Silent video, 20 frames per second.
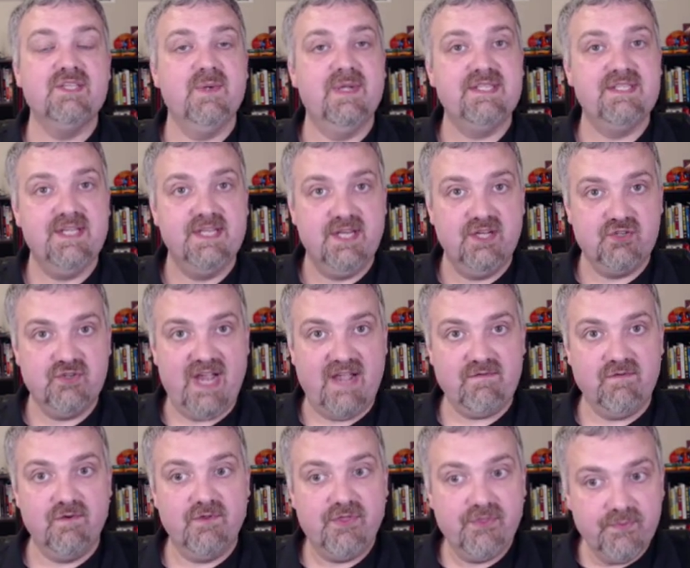so it's going to
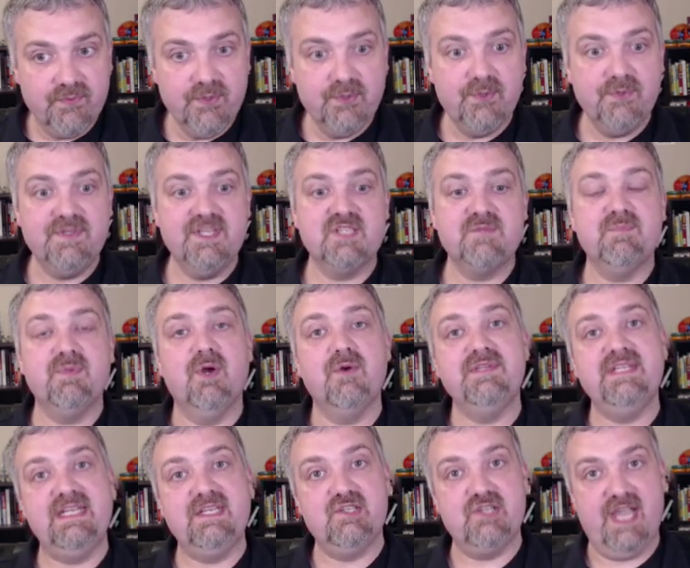travel through this
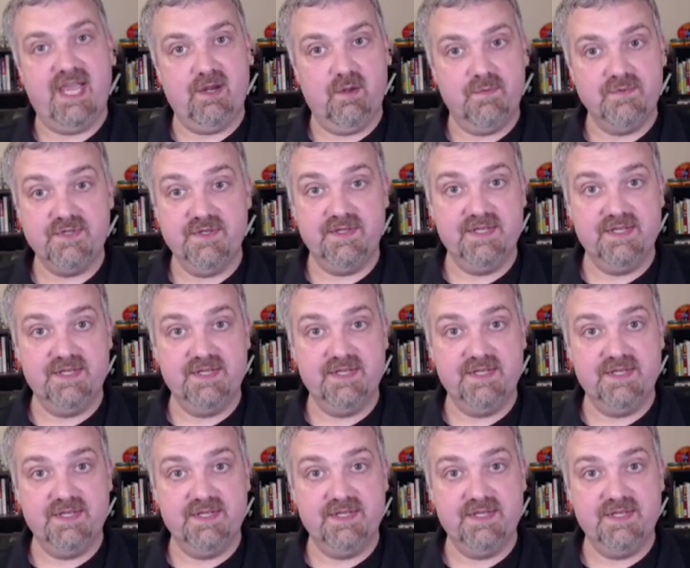protein channel.